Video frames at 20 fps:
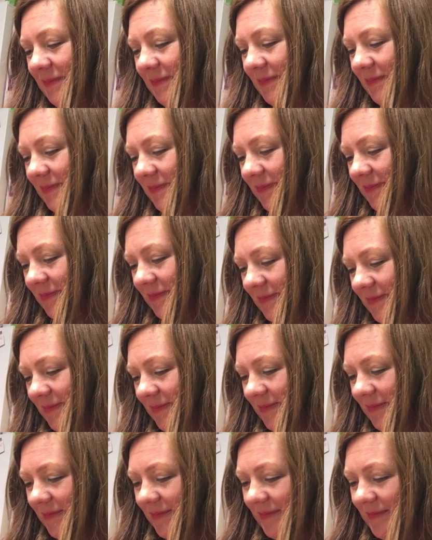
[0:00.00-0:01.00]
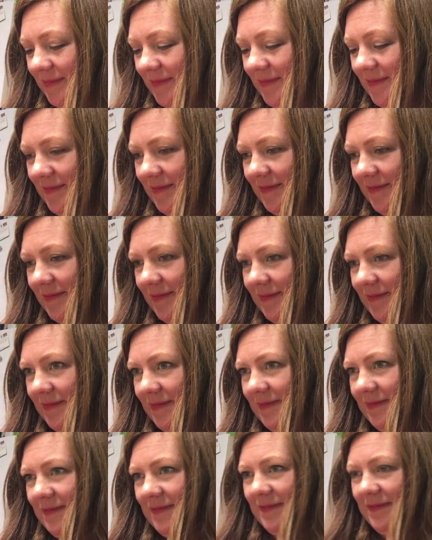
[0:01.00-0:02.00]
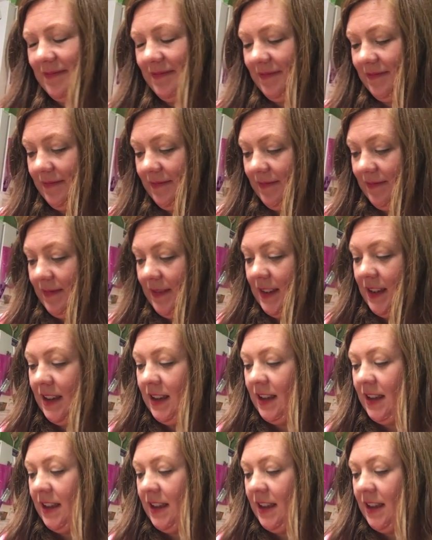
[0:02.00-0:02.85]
No one is speaking in this clip.